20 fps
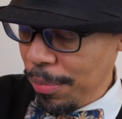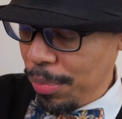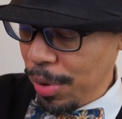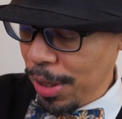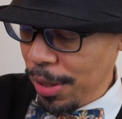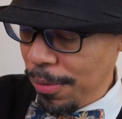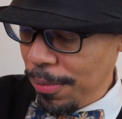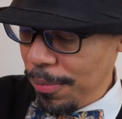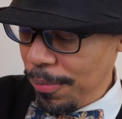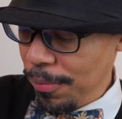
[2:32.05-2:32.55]

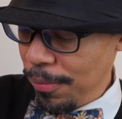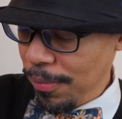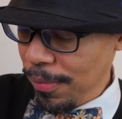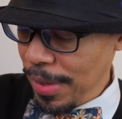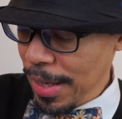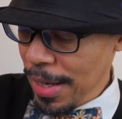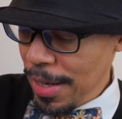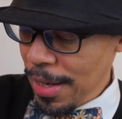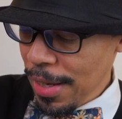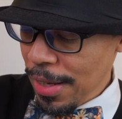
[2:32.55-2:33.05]
But
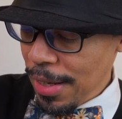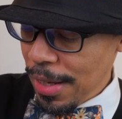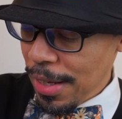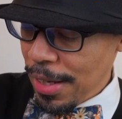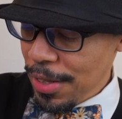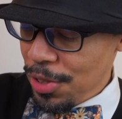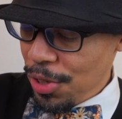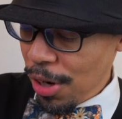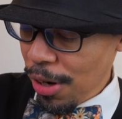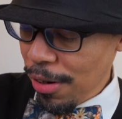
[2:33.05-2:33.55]

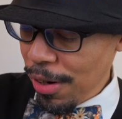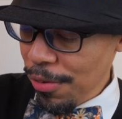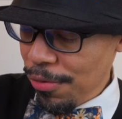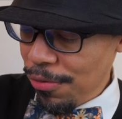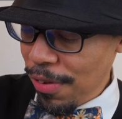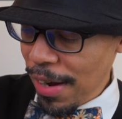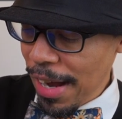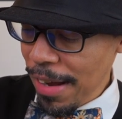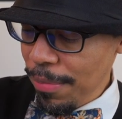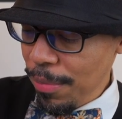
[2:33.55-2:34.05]
it's already
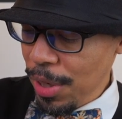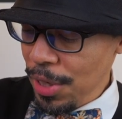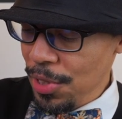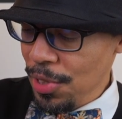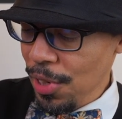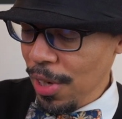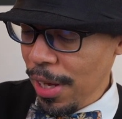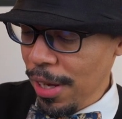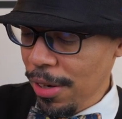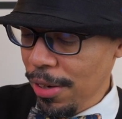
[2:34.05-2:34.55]
5
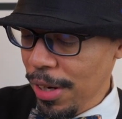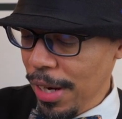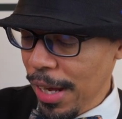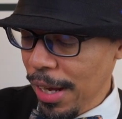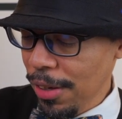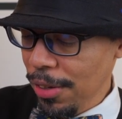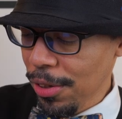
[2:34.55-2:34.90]
months later now.